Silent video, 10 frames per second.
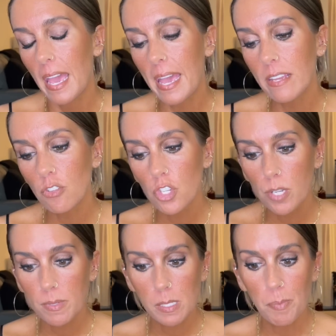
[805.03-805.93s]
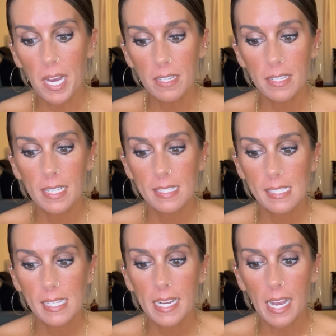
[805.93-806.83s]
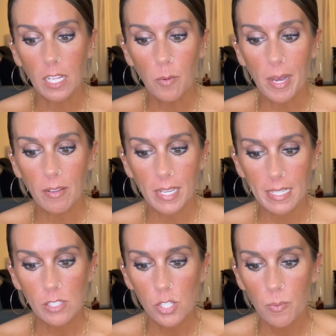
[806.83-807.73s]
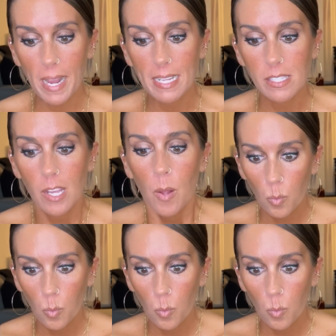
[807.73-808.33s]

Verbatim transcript: And she responded and said, "LOL, nice threat.